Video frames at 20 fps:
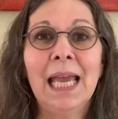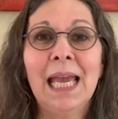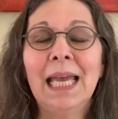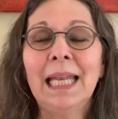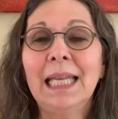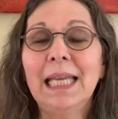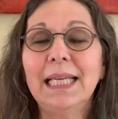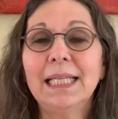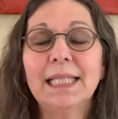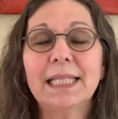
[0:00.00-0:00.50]

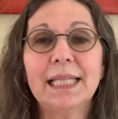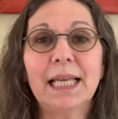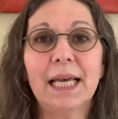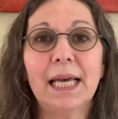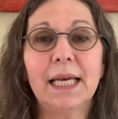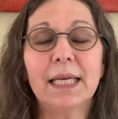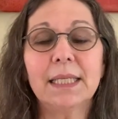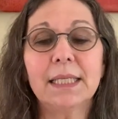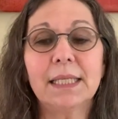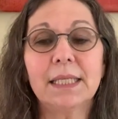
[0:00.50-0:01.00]
And he
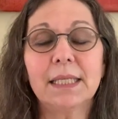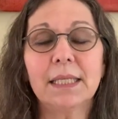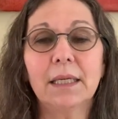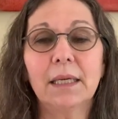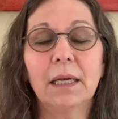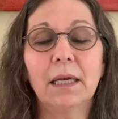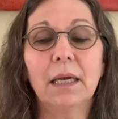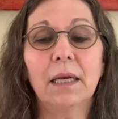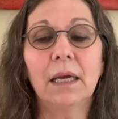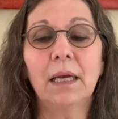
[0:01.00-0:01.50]
says,
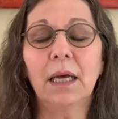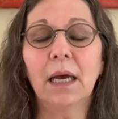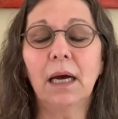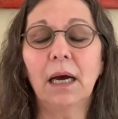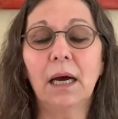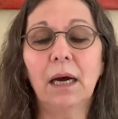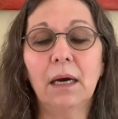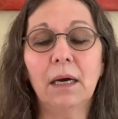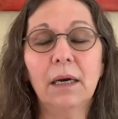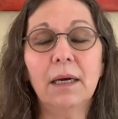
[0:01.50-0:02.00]

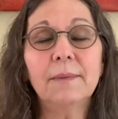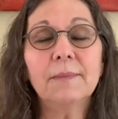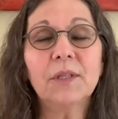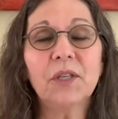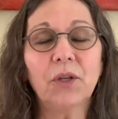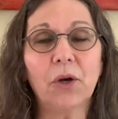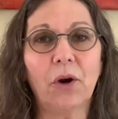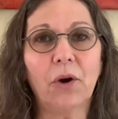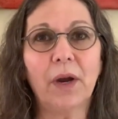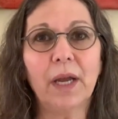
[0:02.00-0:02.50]
"I'm
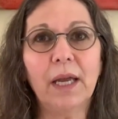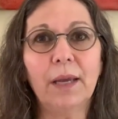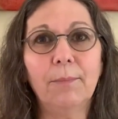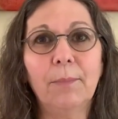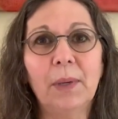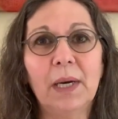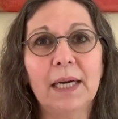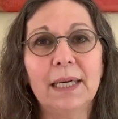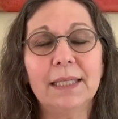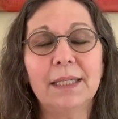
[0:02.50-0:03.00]
sorry,
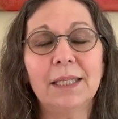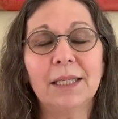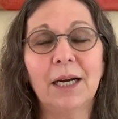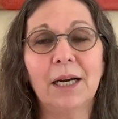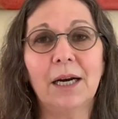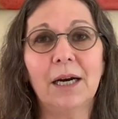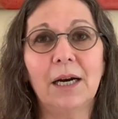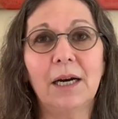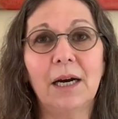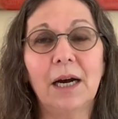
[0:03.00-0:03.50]
but
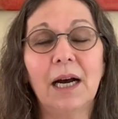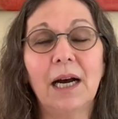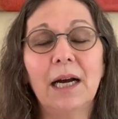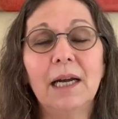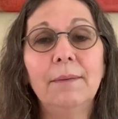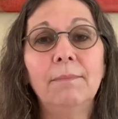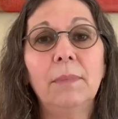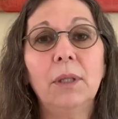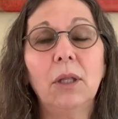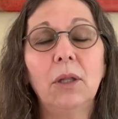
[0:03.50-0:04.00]

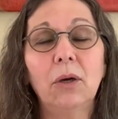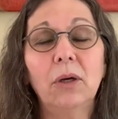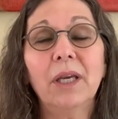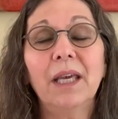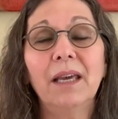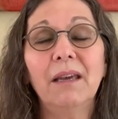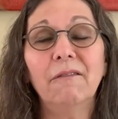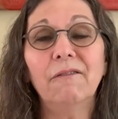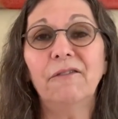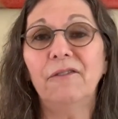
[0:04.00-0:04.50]
I'm looking